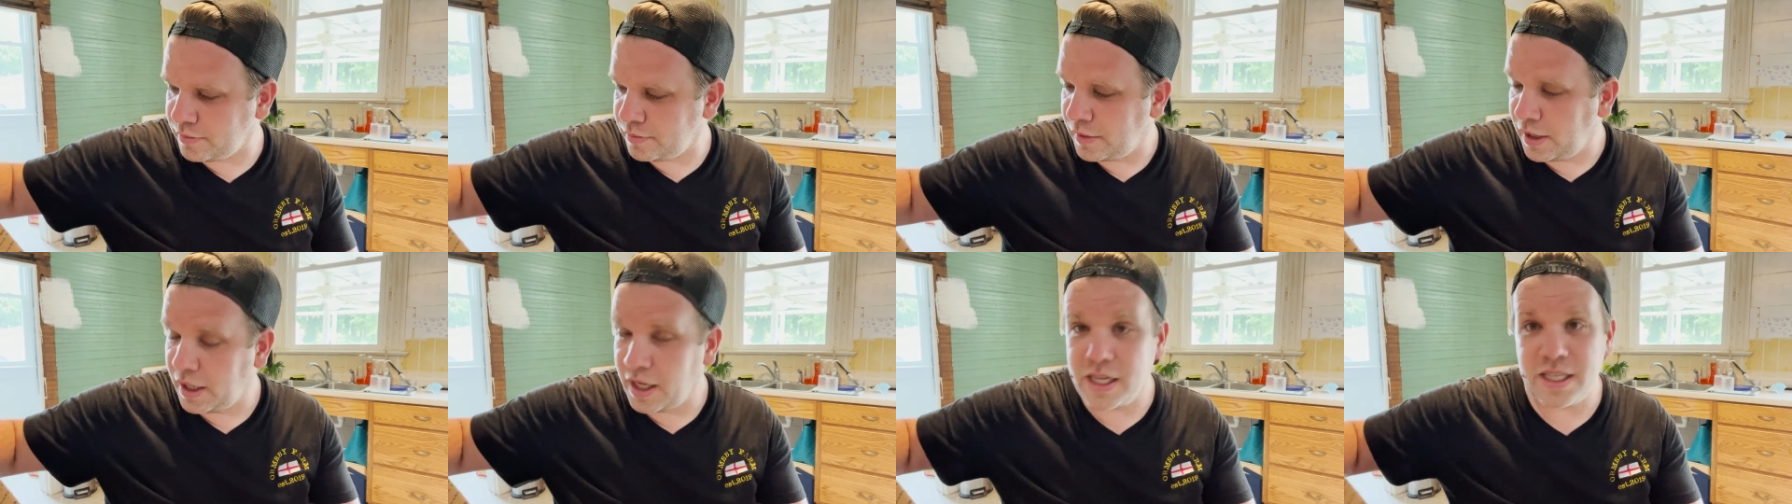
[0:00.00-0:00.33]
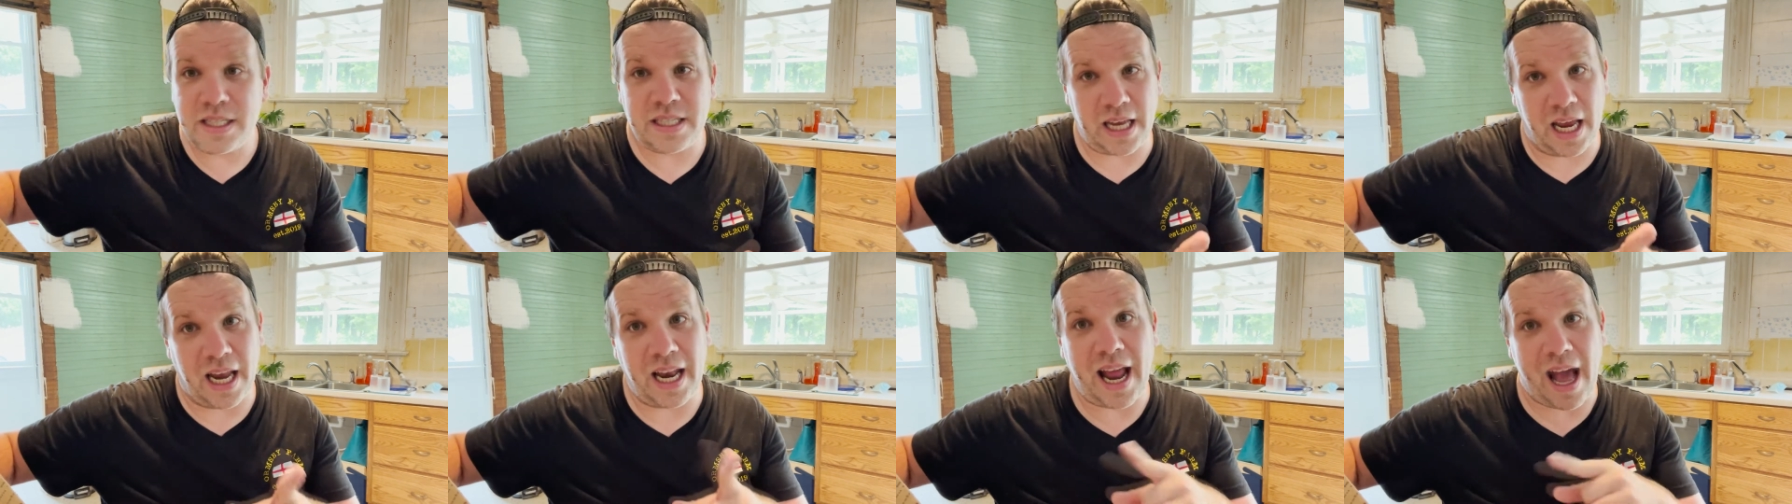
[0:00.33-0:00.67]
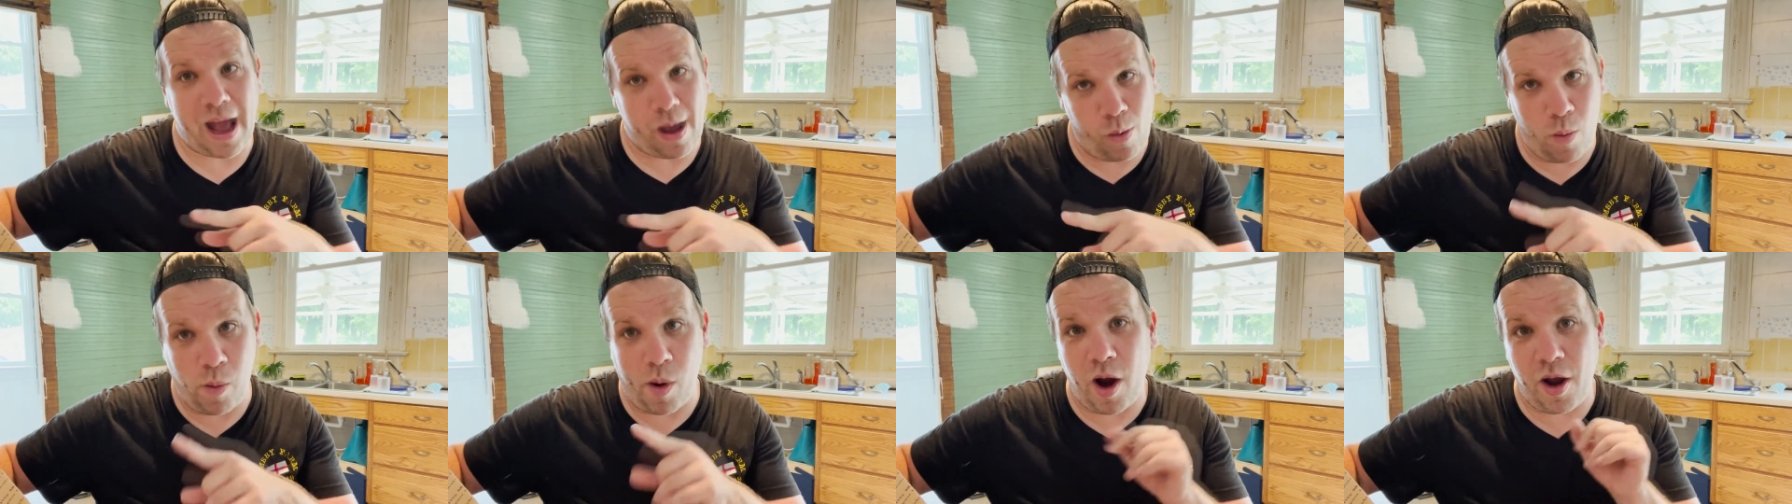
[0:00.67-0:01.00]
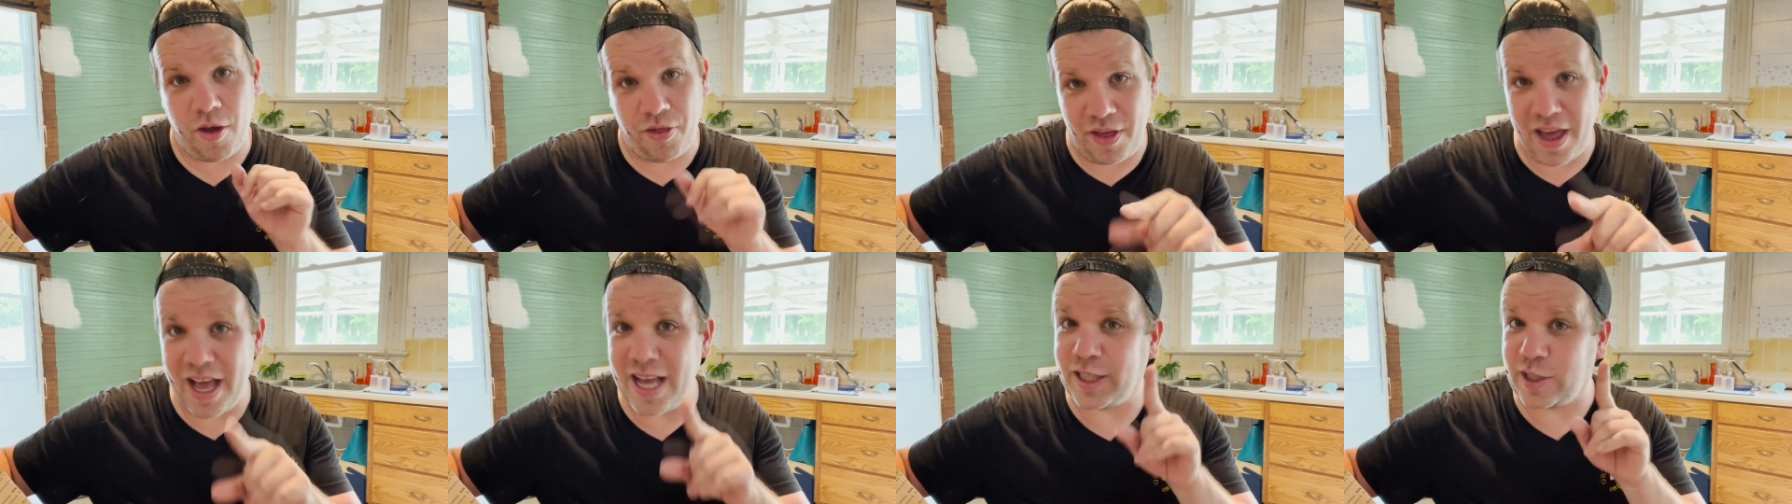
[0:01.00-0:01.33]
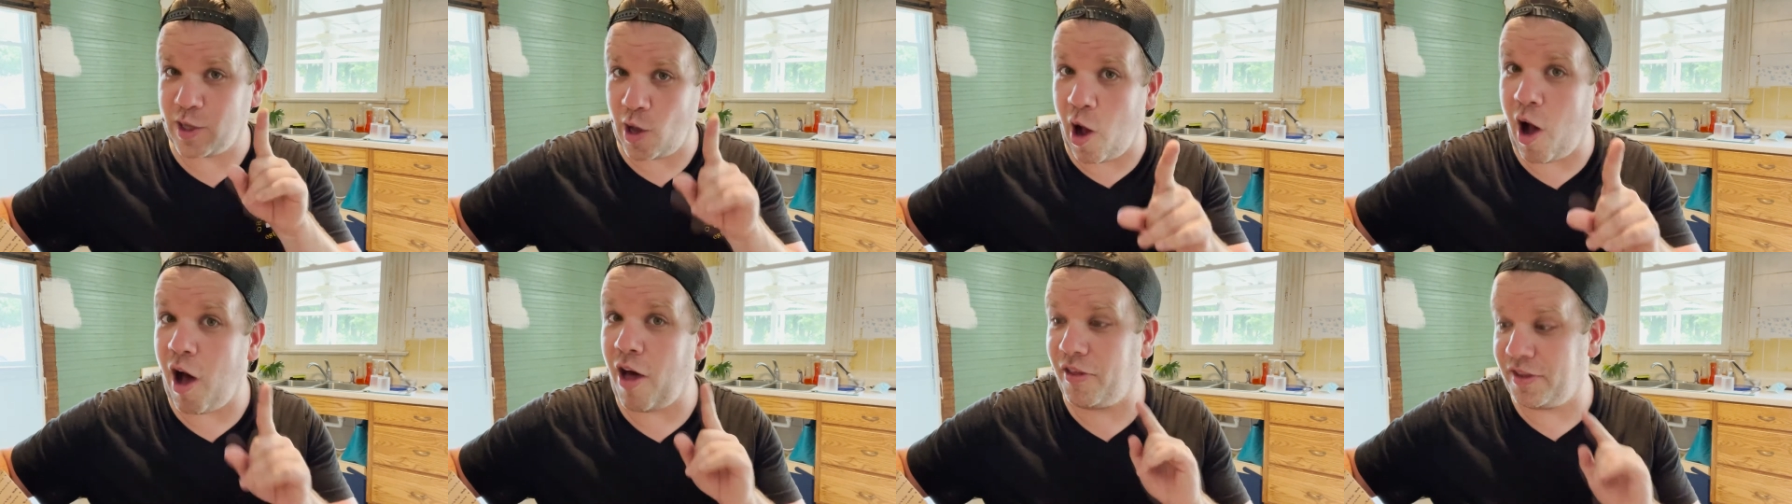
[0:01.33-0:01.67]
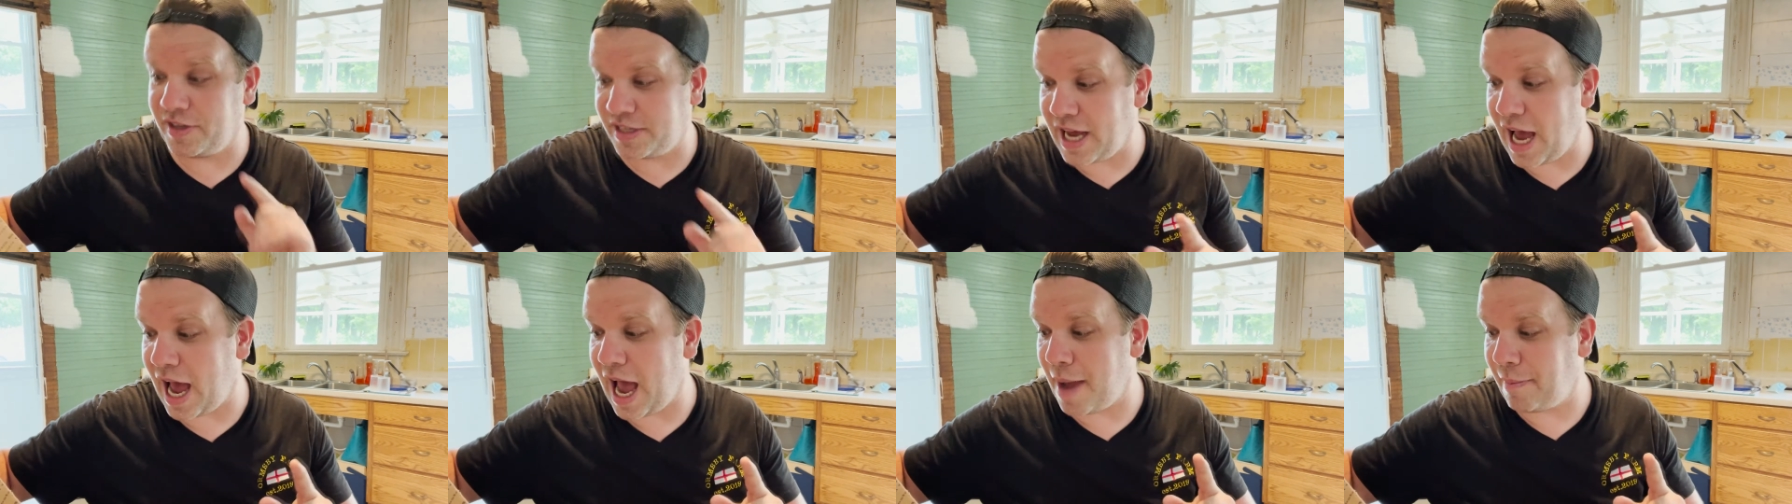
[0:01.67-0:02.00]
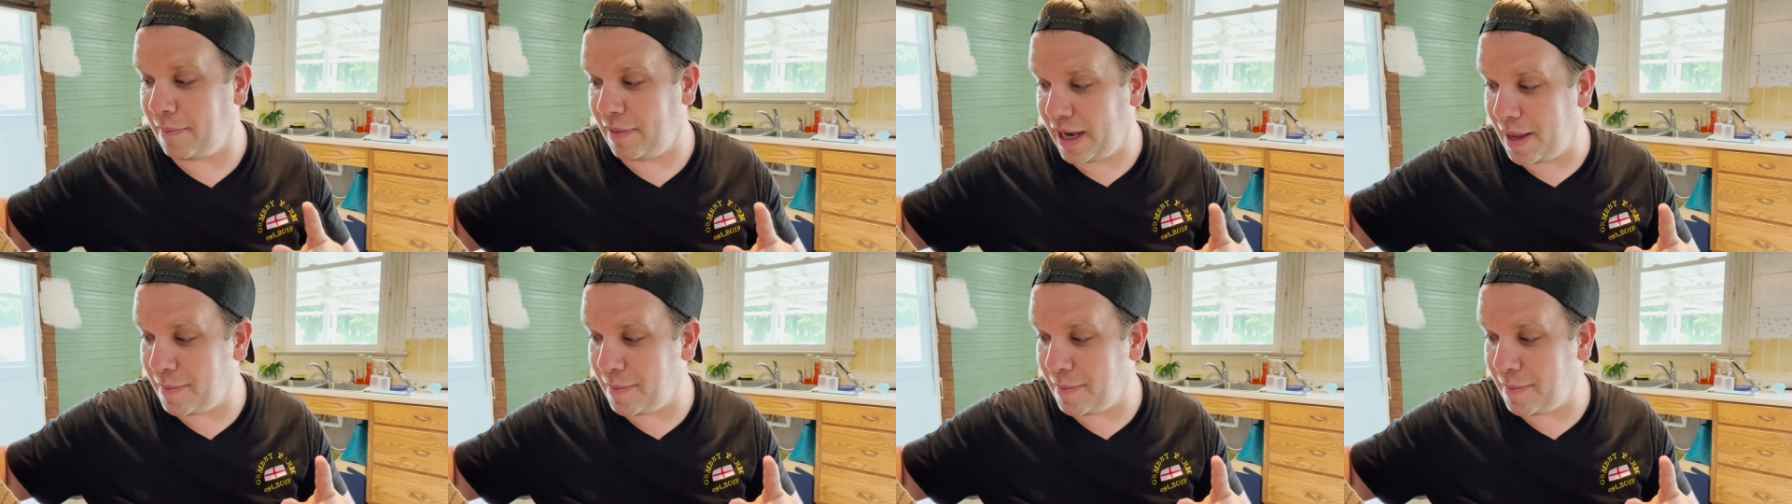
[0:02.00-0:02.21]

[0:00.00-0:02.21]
Cause, and I'll wear this all the time.